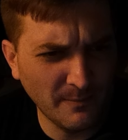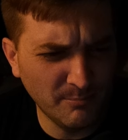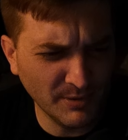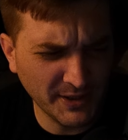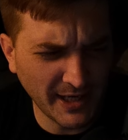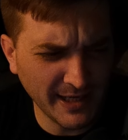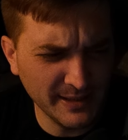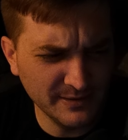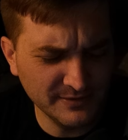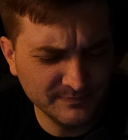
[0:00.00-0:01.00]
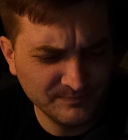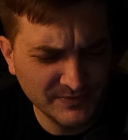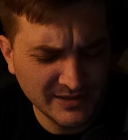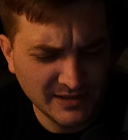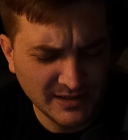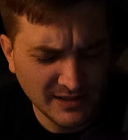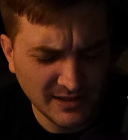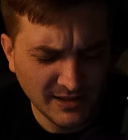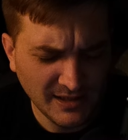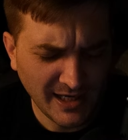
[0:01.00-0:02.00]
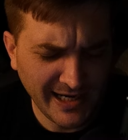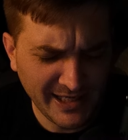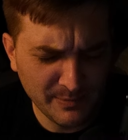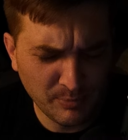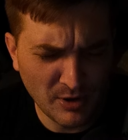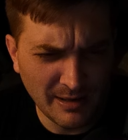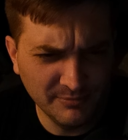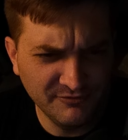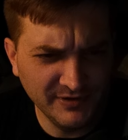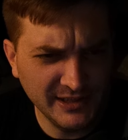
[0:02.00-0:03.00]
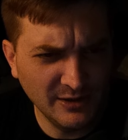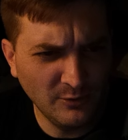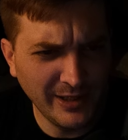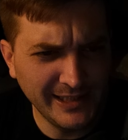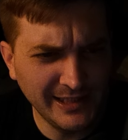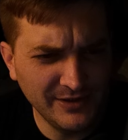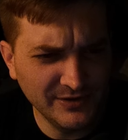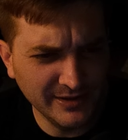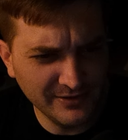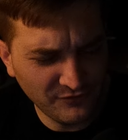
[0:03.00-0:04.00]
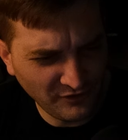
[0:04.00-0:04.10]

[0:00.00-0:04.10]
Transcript: but I I had a prompt video, and then